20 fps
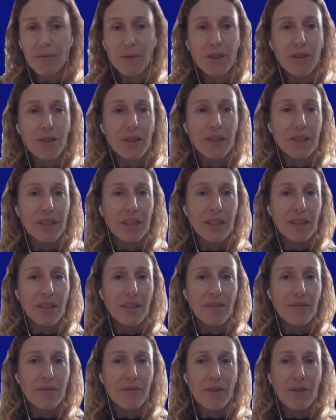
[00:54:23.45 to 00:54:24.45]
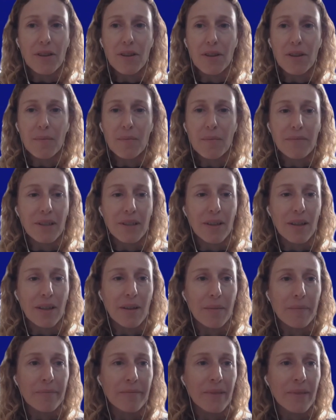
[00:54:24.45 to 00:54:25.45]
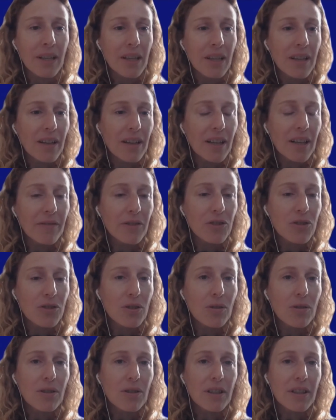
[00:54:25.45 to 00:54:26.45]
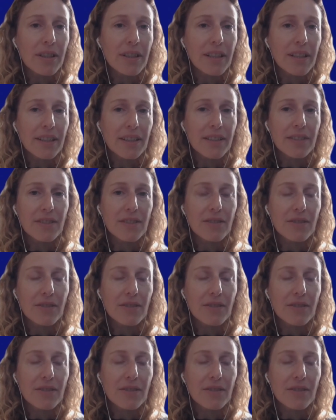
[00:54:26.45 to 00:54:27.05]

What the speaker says: We're going to hear from Erwin Stoker next,